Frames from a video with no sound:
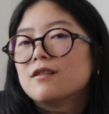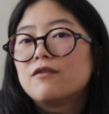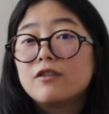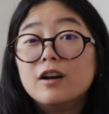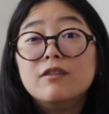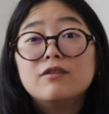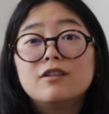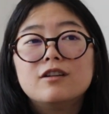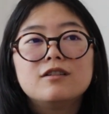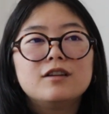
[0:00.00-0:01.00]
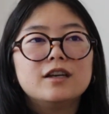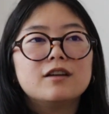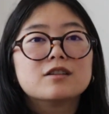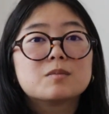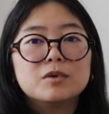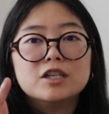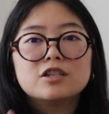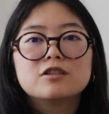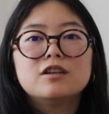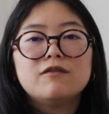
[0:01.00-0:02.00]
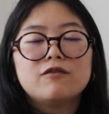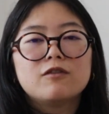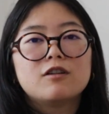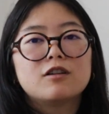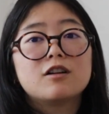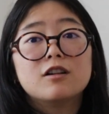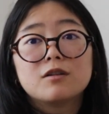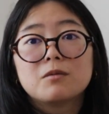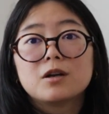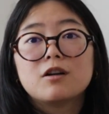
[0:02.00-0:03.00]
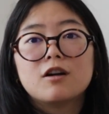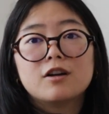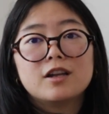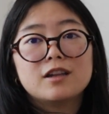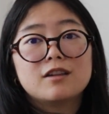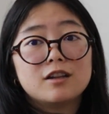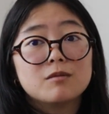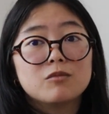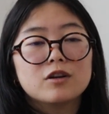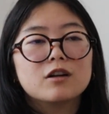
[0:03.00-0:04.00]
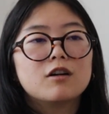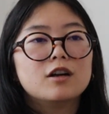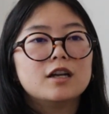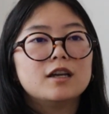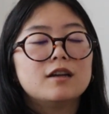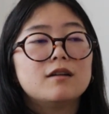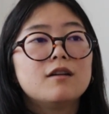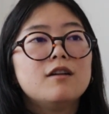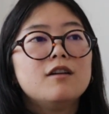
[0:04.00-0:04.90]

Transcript: forever? Like especially for a color work cardigan like the Willa Cardigan,